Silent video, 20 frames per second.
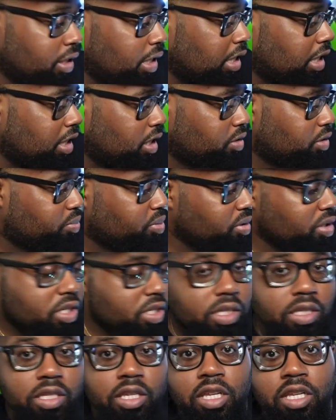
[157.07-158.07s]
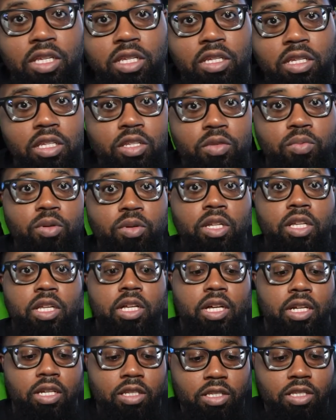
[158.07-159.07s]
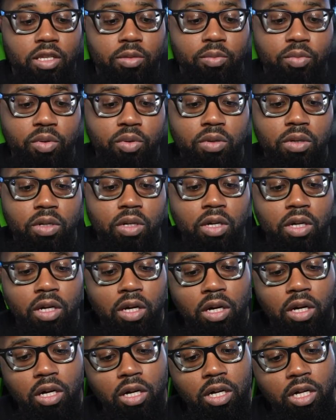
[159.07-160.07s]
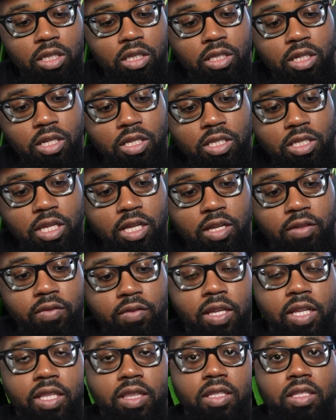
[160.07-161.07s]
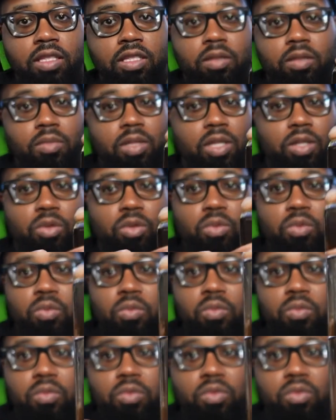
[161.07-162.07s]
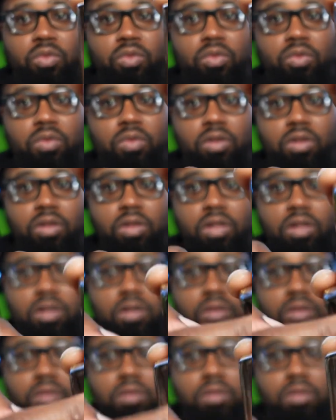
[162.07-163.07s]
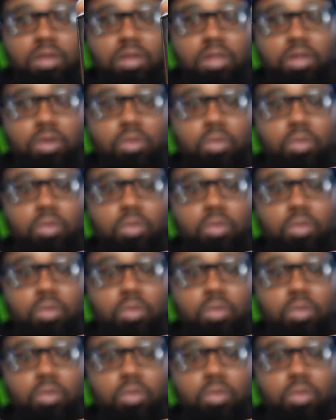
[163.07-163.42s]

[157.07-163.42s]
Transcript: guys. Presentation is pretty kind of simple. Uh, it does have like some little, you know, little